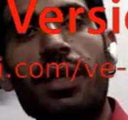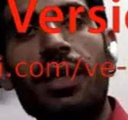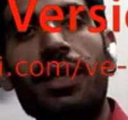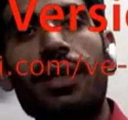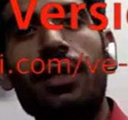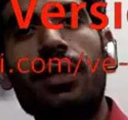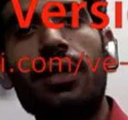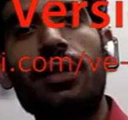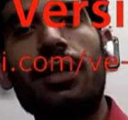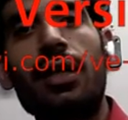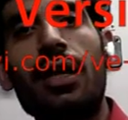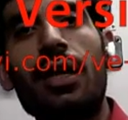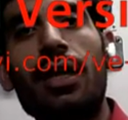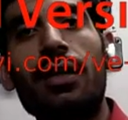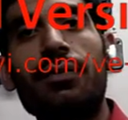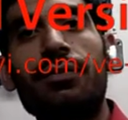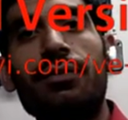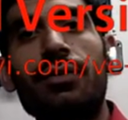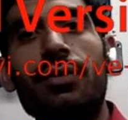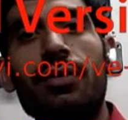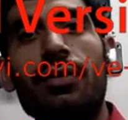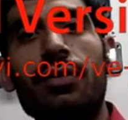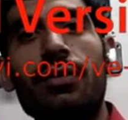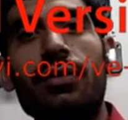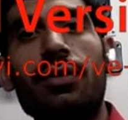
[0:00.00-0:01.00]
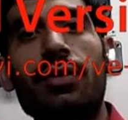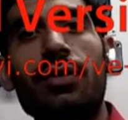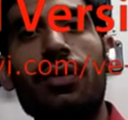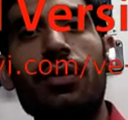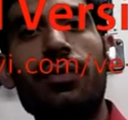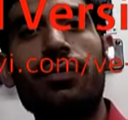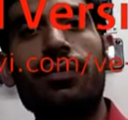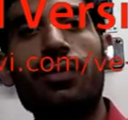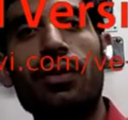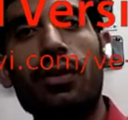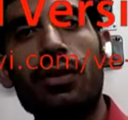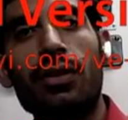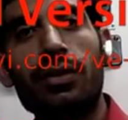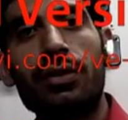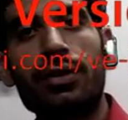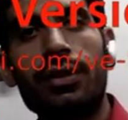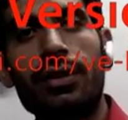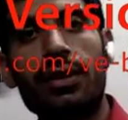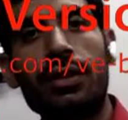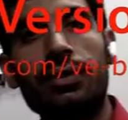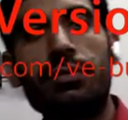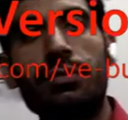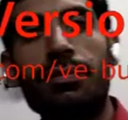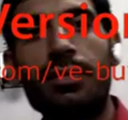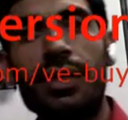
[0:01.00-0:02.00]
measuring and for
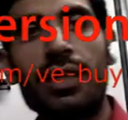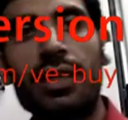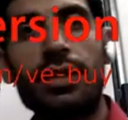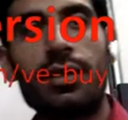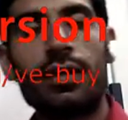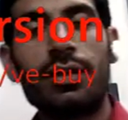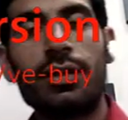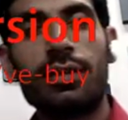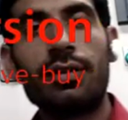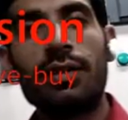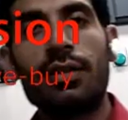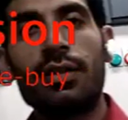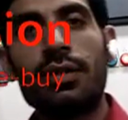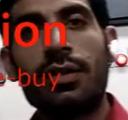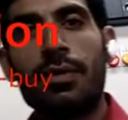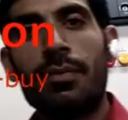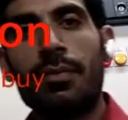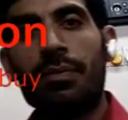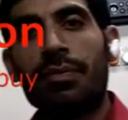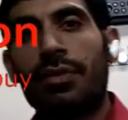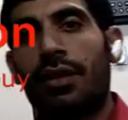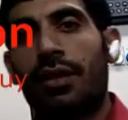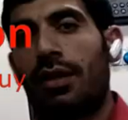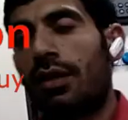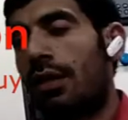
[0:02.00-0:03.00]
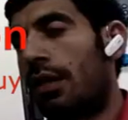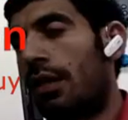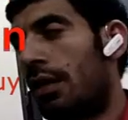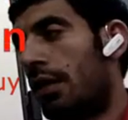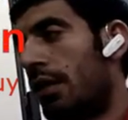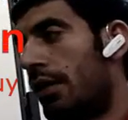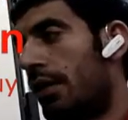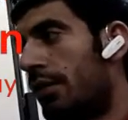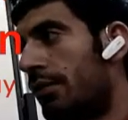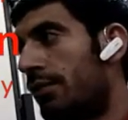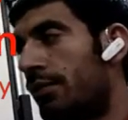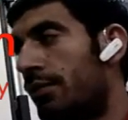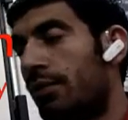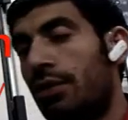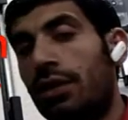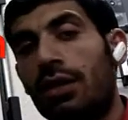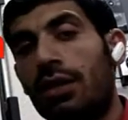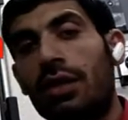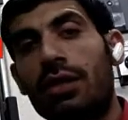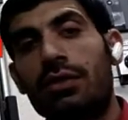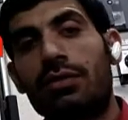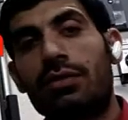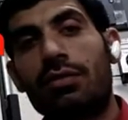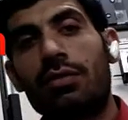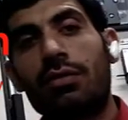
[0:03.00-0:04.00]
current measuring, and we
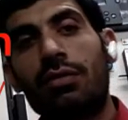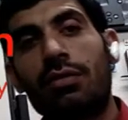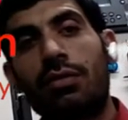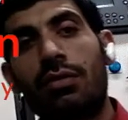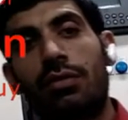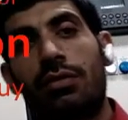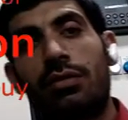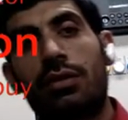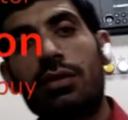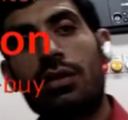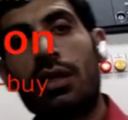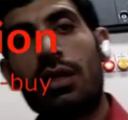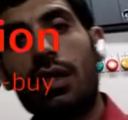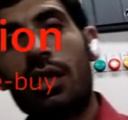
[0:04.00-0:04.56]
also